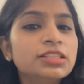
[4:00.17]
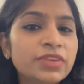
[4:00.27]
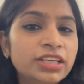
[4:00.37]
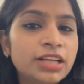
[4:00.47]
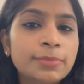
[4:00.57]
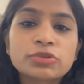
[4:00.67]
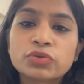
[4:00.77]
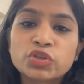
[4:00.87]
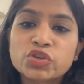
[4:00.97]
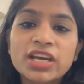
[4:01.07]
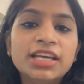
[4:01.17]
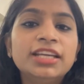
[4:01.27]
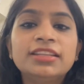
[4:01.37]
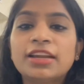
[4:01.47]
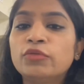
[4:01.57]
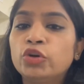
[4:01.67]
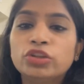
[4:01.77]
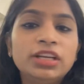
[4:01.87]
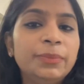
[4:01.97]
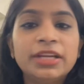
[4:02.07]
when it comes to strength and what
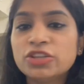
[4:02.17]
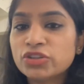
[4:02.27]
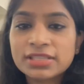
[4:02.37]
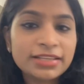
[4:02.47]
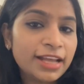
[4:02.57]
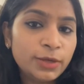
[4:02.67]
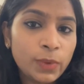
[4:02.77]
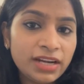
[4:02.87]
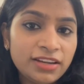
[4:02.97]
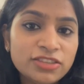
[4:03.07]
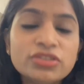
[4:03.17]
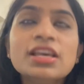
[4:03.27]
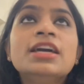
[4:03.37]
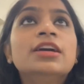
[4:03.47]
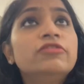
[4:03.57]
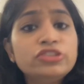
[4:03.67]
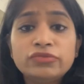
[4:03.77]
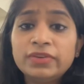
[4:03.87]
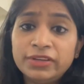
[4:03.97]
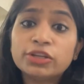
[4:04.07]
are the limitations and the advantages,
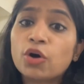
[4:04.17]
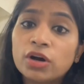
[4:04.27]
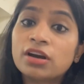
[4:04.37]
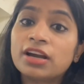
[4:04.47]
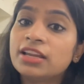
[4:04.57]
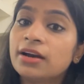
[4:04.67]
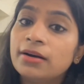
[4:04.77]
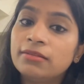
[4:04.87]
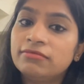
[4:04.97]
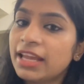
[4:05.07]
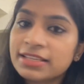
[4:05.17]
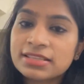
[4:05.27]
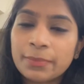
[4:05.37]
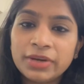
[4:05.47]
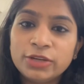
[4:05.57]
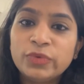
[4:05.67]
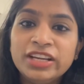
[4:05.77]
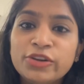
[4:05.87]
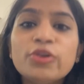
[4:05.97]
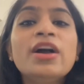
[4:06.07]
which we will talk in a next separate
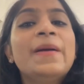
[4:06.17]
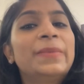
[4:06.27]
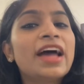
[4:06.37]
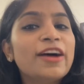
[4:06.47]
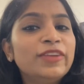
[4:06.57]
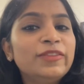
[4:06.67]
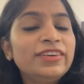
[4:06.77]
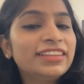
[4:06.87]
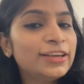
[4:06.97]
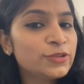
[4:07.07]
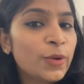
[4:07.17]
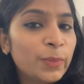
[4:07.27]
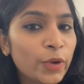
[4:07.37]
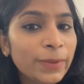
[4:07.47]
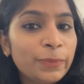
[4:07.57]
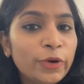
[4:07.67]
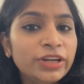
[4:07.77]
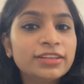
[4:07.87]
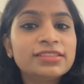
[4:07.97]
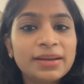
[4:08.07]
video. But however, these are my
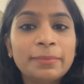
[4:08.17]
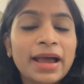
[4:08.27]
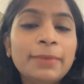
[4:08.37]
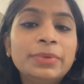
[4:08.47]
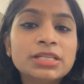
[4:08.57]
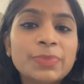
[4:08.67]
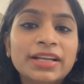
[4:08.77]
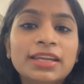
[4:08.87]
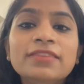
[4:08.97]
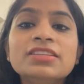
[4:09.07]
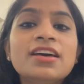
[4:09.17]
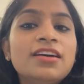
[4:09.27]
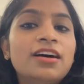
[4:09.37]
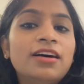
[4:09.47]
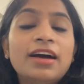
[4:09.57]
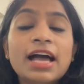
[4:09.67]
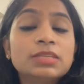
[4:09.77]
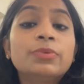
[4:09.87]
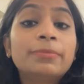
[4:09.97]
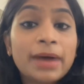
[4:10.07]
pointers and my perspectives
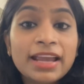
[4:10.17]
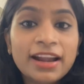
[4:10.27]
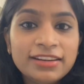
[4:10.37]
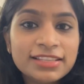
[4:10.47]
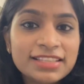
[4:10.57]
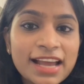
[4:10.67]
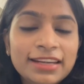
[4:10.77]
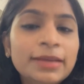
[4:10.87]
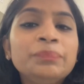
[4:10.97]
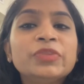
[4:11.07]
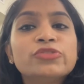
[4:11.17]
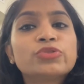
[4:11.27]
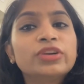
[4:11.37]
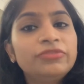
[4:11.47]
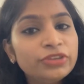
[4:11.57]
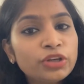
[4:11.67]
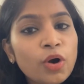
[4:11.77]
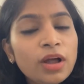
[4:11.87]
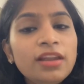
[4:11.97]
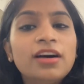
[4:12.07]
as per my understanding. So if at
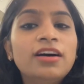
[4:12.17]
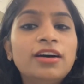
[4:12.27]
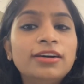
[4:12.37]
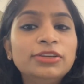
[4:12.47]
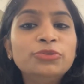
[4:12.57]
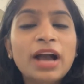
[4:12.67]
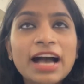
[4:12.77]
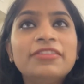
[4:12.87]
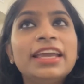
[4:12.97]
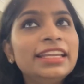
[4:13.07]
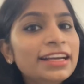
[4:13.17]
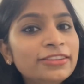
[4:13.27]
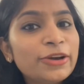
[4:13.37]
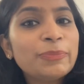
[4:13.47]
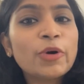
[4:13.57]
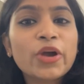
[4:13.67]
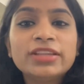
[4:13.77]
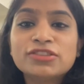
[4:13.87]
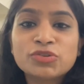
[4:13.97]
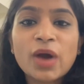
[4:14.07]
all you have any other
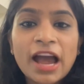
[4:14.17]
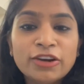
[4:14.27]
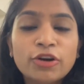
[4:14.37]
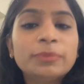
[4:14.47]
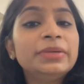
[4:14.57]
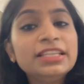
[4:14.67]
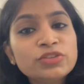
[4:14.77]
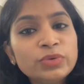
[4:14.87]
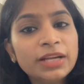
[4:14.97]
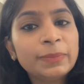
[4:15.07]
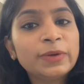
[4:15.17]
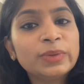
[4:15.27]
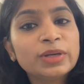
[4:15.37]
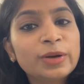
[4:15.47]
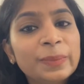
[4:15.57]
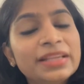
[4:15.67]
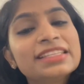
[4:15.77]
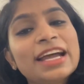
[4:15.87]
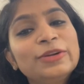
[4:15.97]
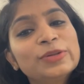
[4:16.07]
points to add on, please do let me know in the
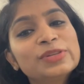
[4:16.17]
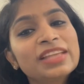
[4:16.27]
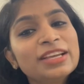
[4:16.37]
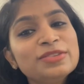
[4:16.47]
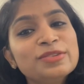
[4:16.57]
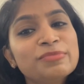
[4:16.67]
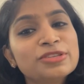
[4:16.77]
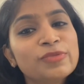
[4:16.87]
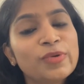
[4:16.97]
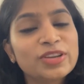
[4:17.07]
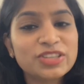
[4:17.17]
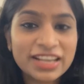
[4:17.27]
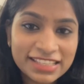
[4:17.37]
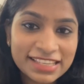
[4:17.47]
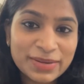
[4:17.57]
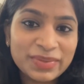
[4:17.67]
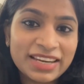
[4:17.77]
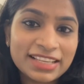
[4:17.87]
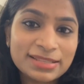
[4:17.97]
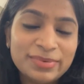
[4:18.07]
comments. And also thank you so much for watching. I'll see you in the
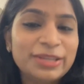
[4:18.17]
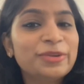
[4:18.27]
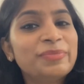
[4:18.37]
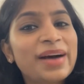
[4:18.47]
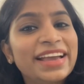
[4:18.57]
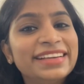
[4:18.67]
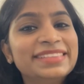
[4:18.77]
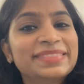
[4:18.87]
next video. Bye.